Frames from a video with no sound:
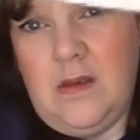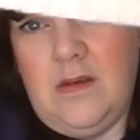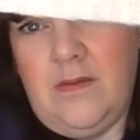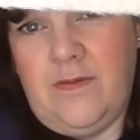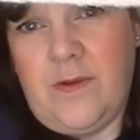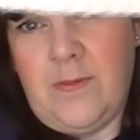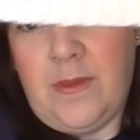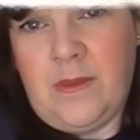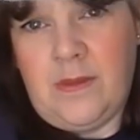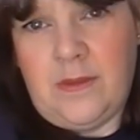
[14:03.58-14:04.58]

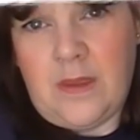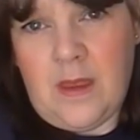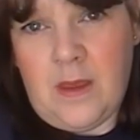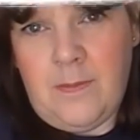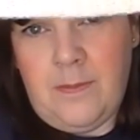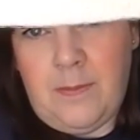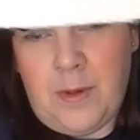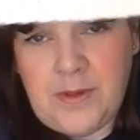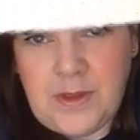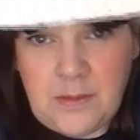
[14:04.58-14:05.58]
from the
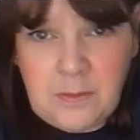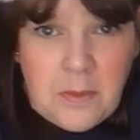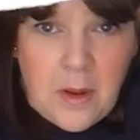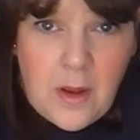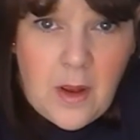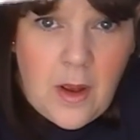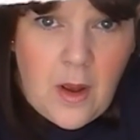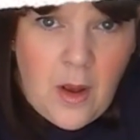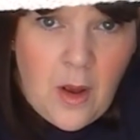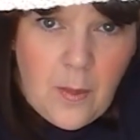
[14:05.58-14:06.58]
bottom
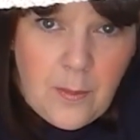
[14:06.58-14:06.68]
up.